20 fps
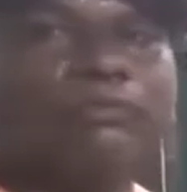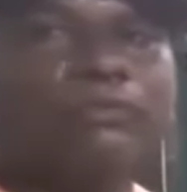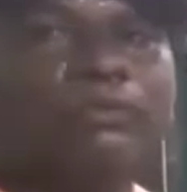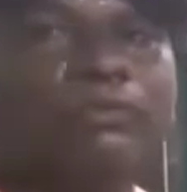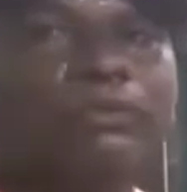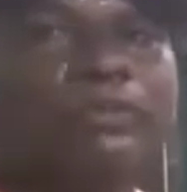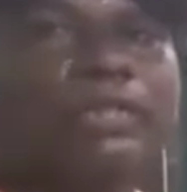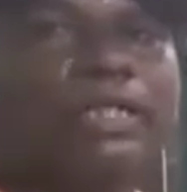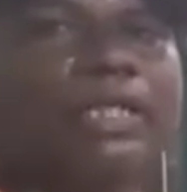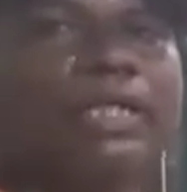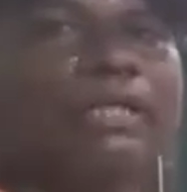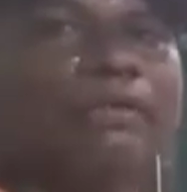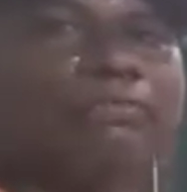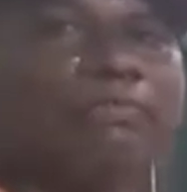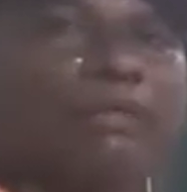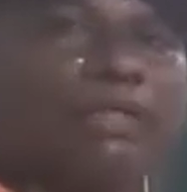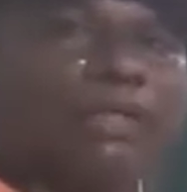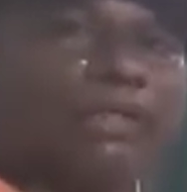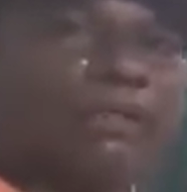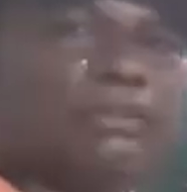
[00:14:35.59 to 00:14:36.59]
which kind of
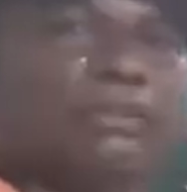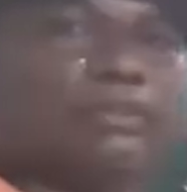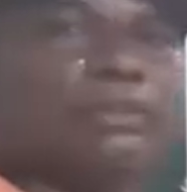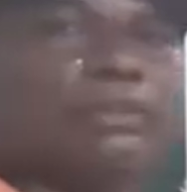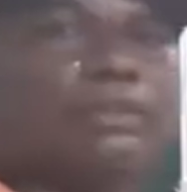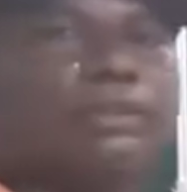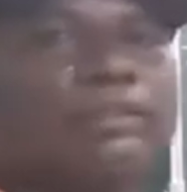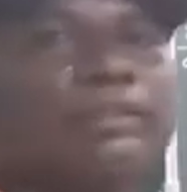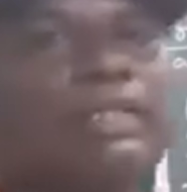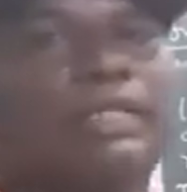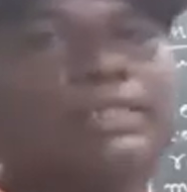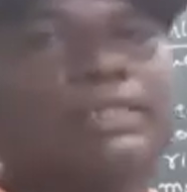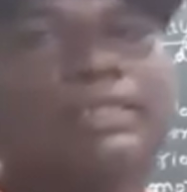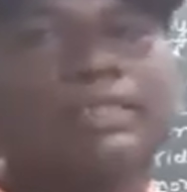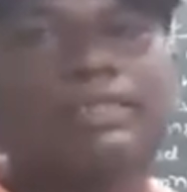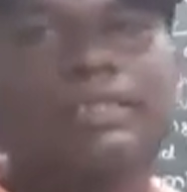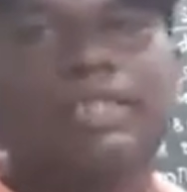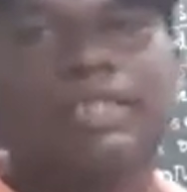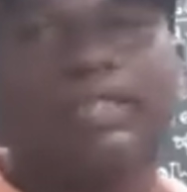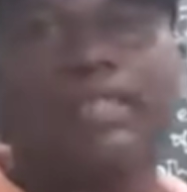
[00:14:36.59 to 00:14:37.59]
forests
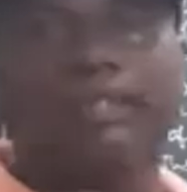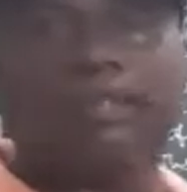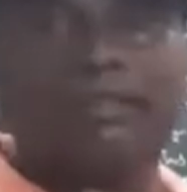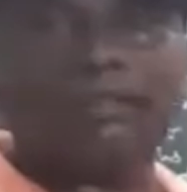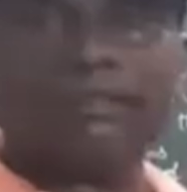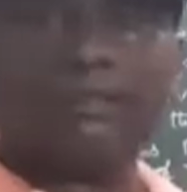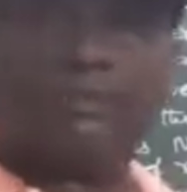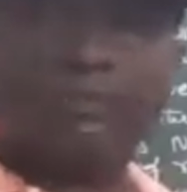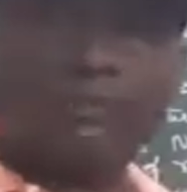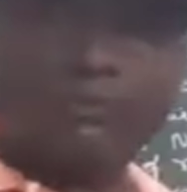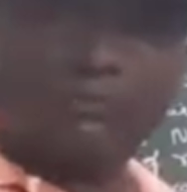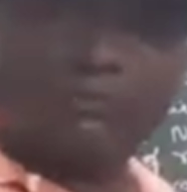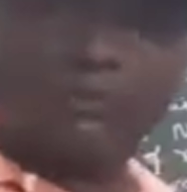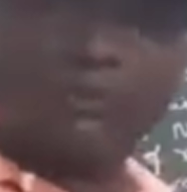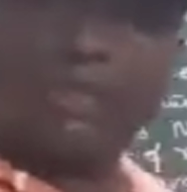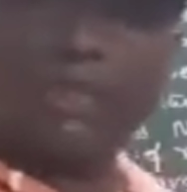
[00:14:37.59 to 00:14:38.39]
existed in which